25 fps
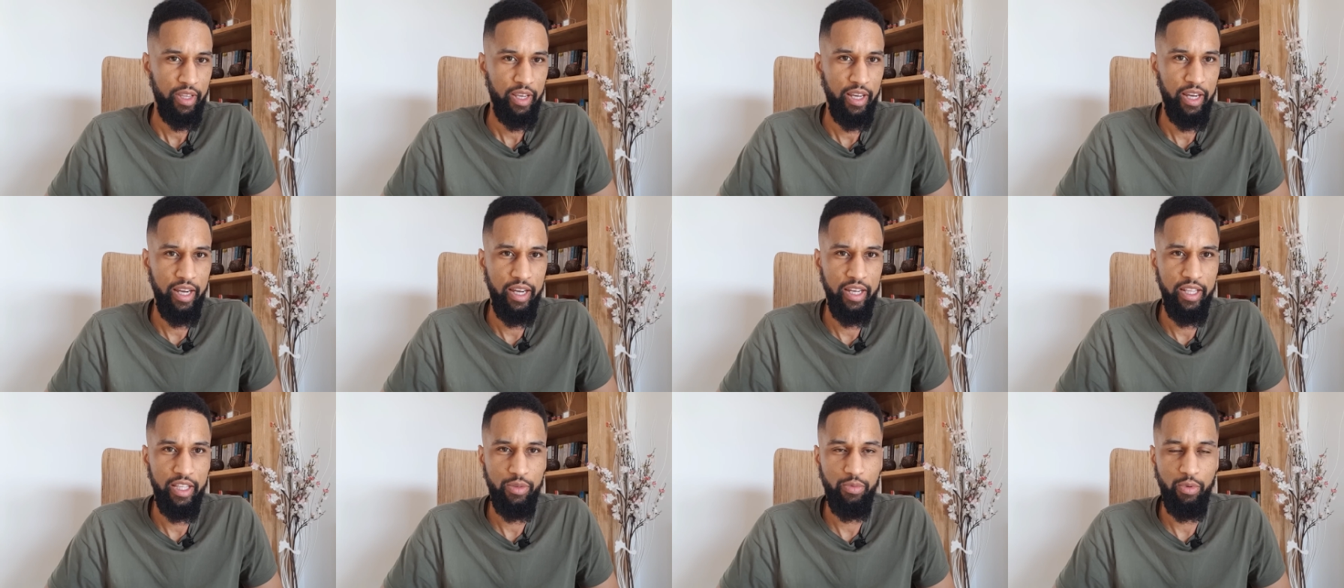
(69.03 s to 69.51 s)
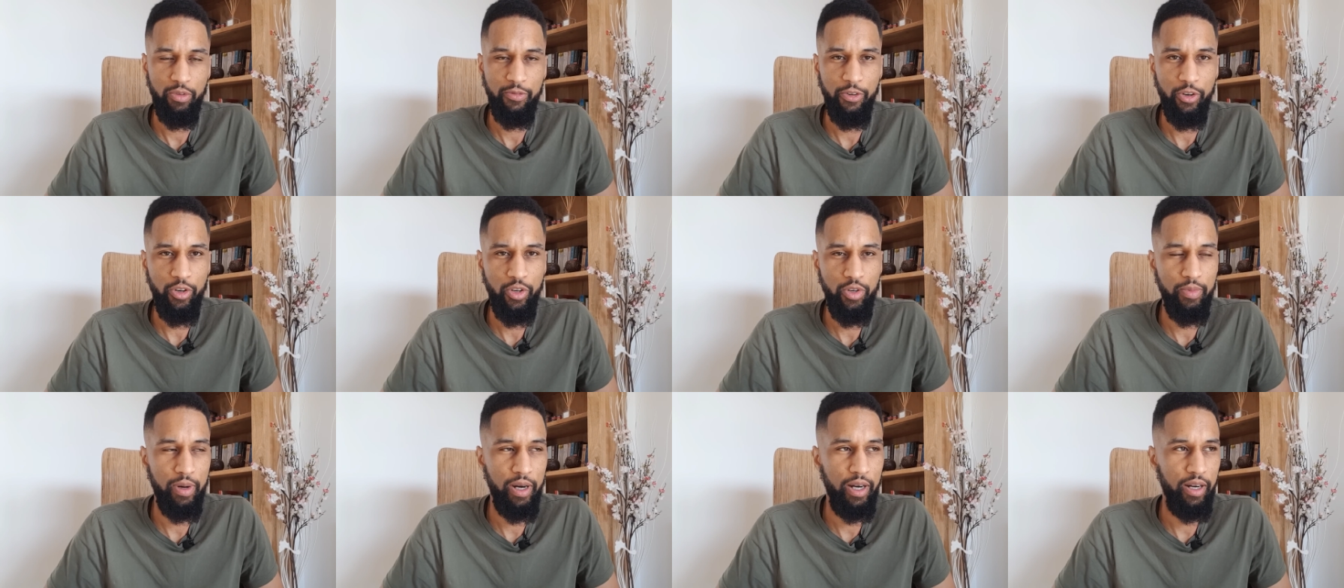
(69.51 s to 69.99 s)
And
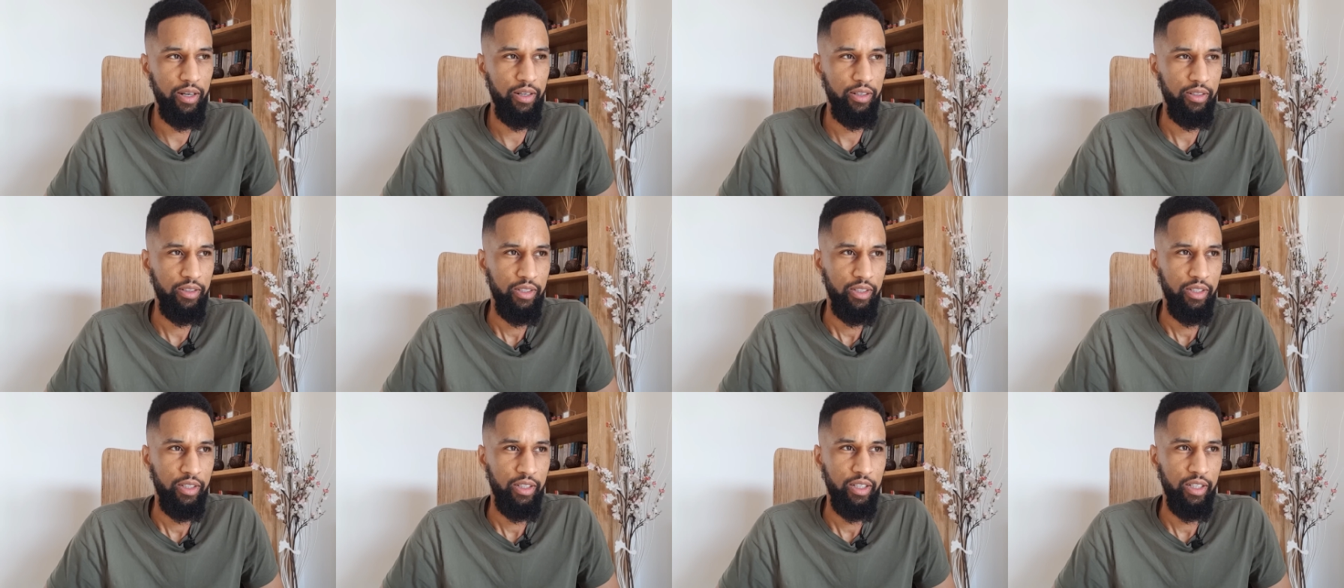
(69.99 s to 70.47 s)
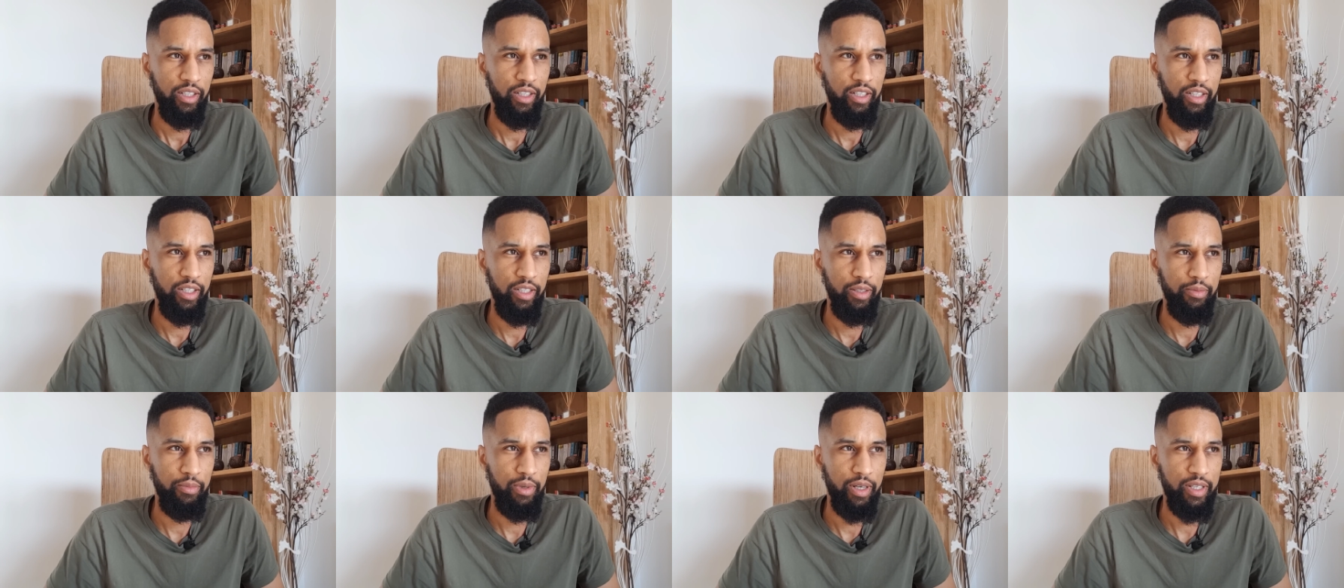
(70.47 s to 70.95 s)
with Uber,
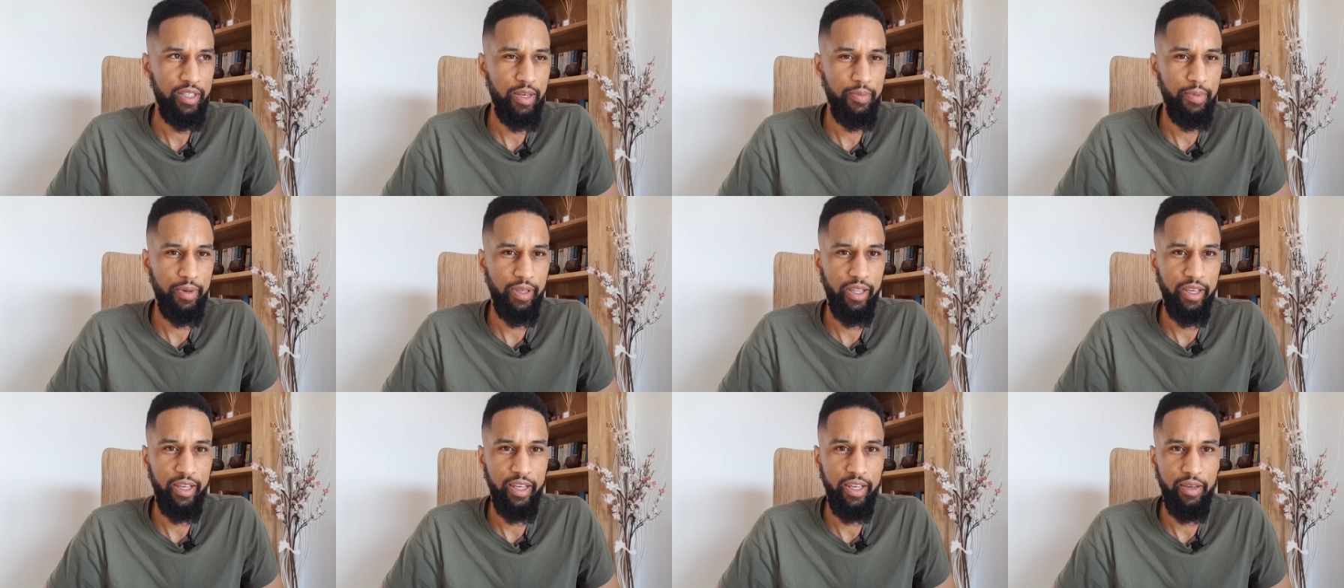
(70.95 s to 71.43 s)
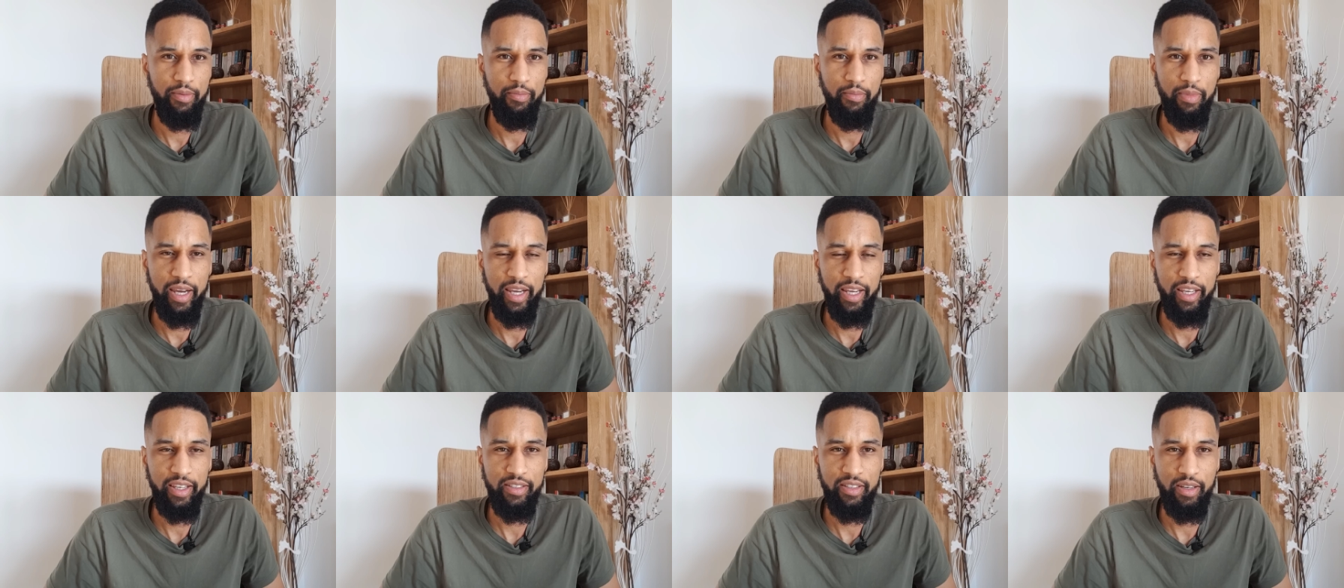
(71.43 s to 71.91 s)
I typically
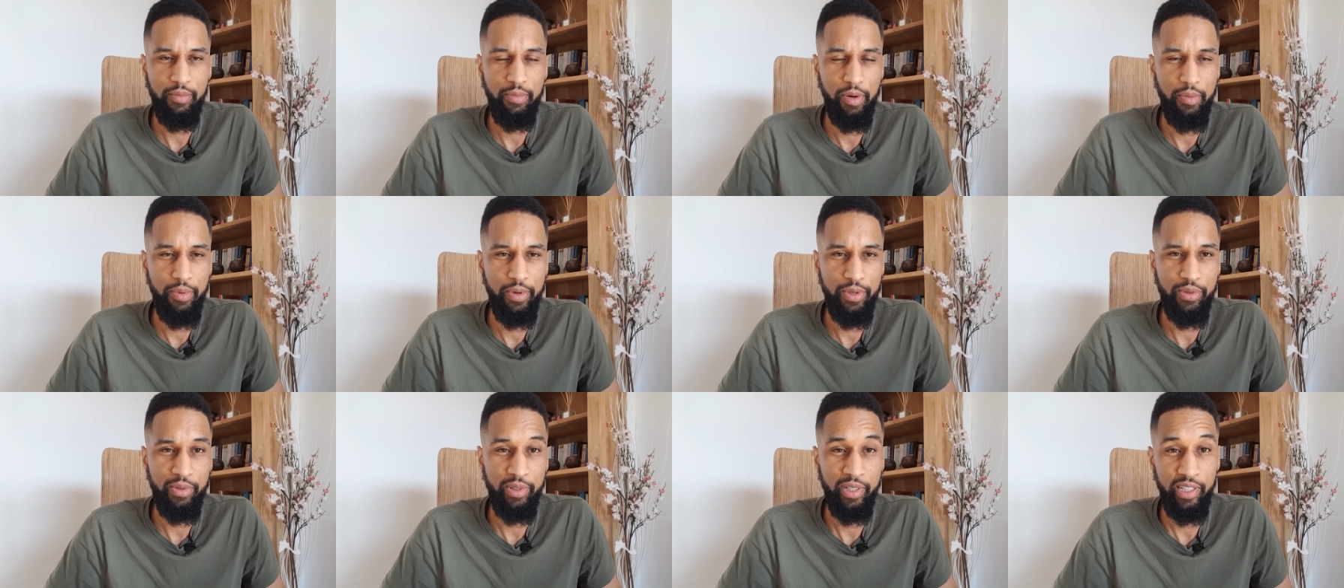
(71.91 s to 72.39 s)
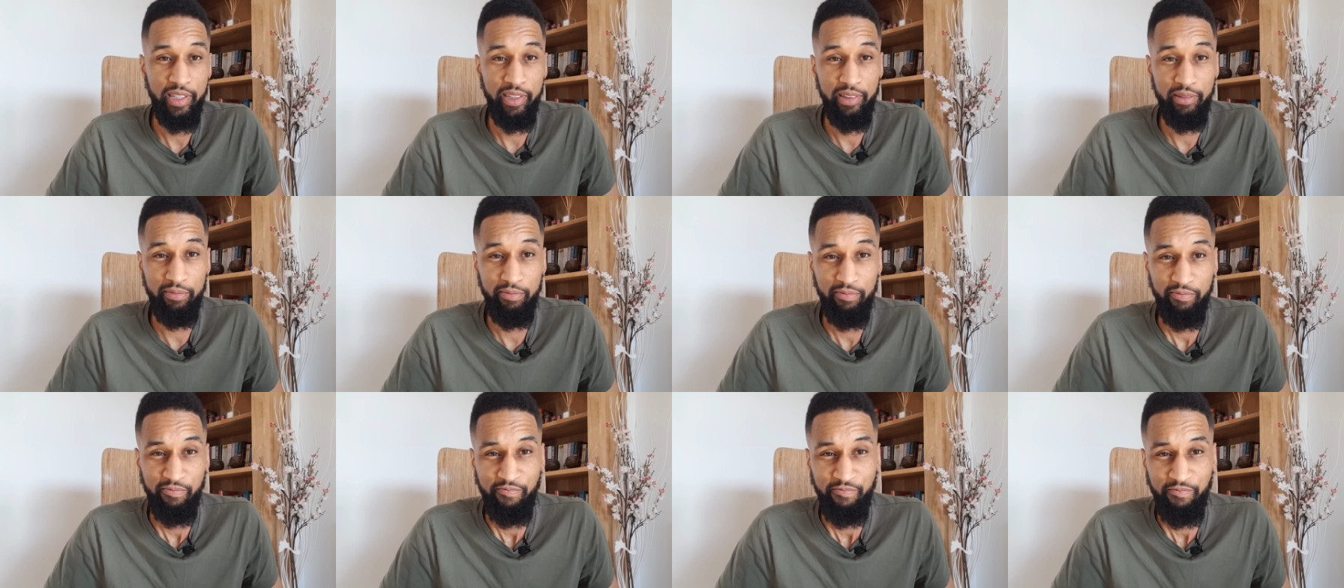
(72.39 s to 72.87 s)
make somewhere
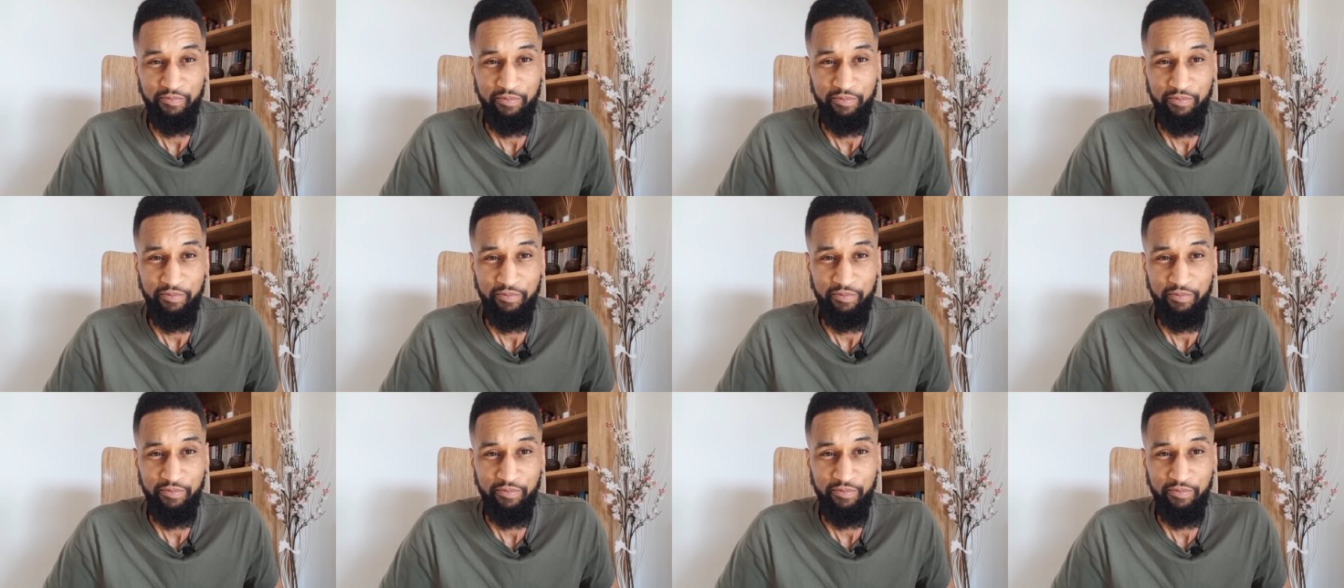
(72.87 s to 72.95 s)
between